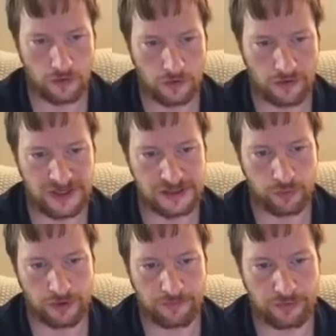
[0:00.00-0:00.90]
these
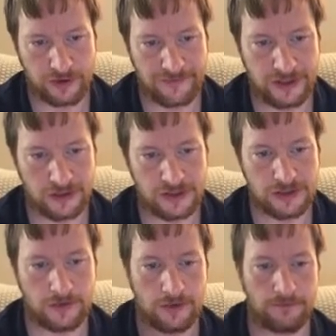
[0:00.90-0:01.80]
were the previous
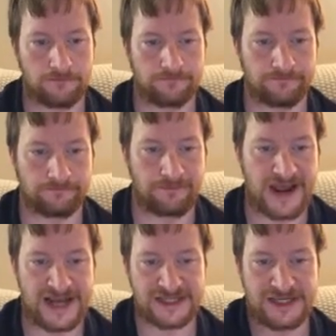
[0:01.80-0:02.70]

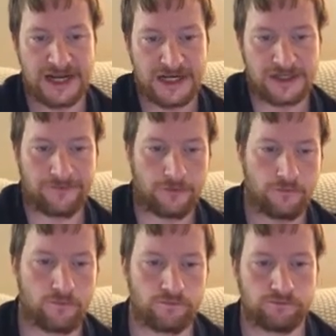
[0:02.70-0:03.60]
past days
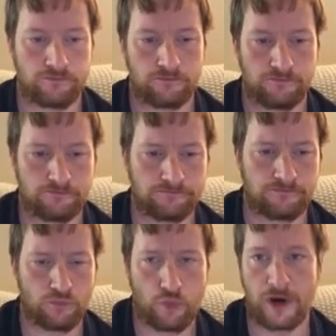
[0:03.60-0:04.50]
from
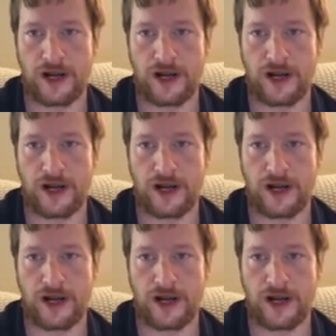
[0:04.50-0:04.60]
what I